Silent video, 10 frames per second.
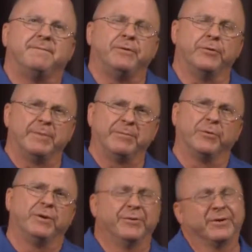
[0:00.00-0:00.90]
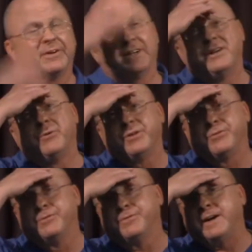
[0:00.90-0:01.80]
If you remember, we were going
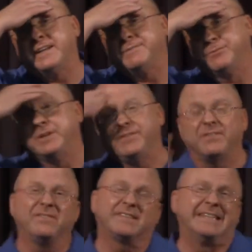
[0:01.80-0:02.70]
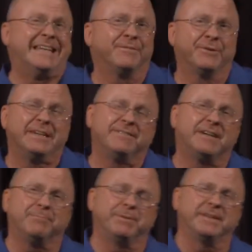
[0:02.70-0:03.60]
through 5 reasons to never give
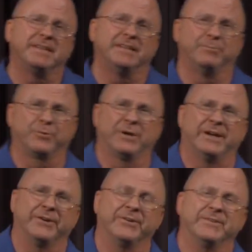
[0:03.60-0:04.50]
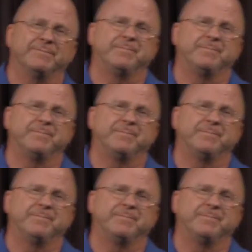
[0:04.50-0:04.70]
up in prayer.